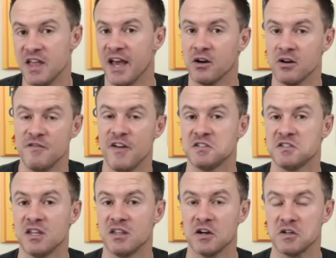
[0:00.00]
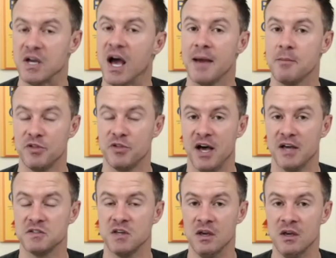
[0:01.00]
are investing their time with
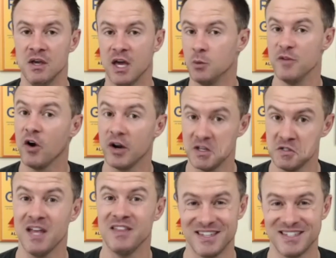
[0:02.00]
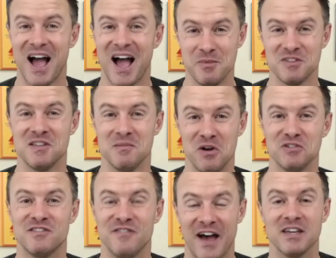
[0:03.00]
us. And we've already said that time is the most
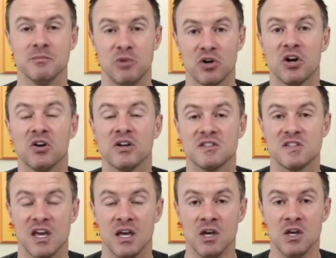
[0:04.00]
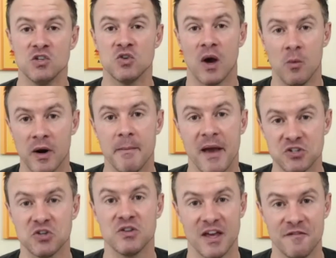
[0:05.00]
valuable currency. So I want to make
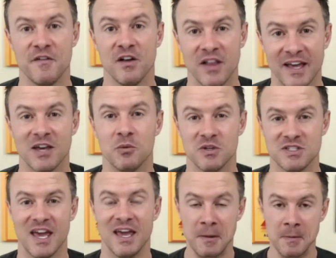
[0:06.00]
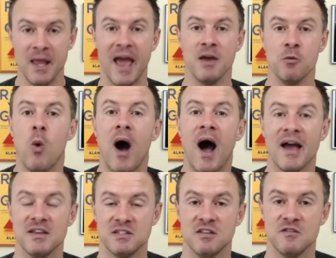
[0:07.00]
sure they feel like it was a, a
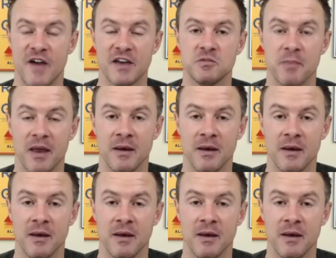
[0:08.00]
wise investment.